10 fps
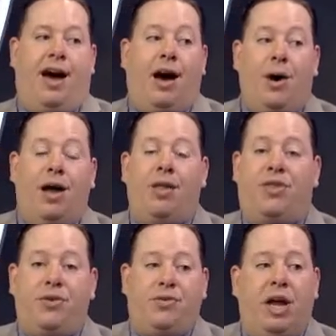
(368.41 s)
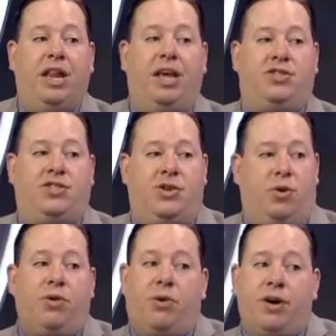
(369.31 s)
How healthy really is
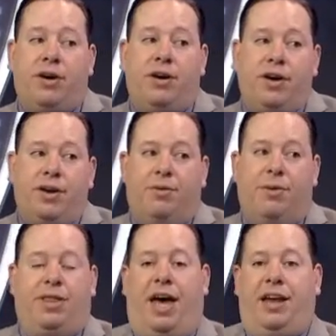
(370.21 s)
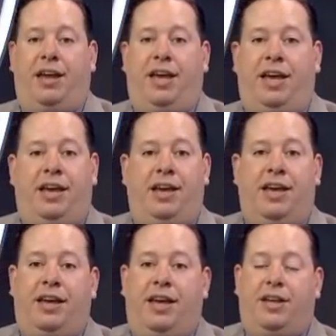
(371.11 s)
Joe Thornton right. with that knee
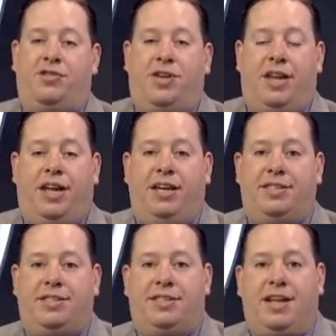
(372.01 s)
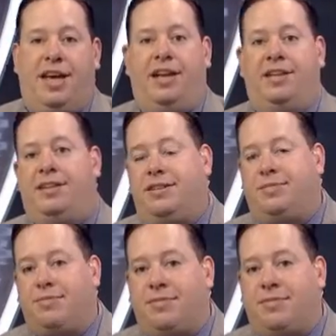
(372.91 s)
injury that he sustained?